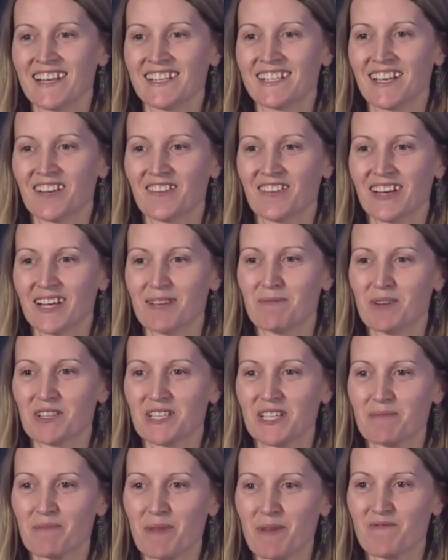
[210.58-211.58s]
to really
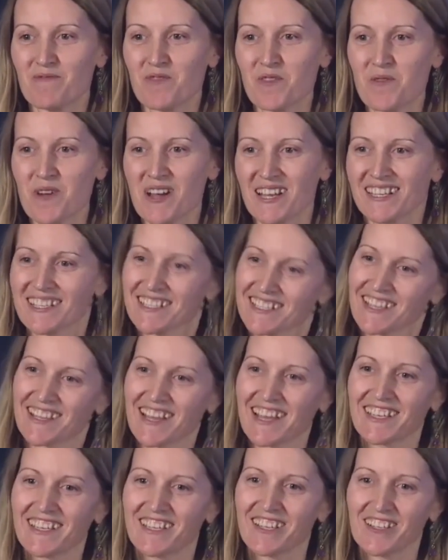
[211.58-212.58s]
pushing BIM forward. So
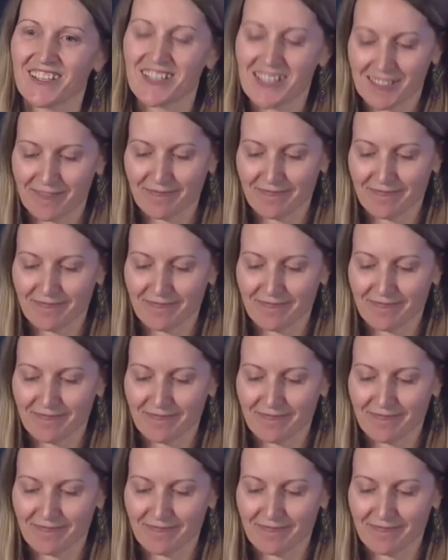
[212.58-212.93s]
thank you.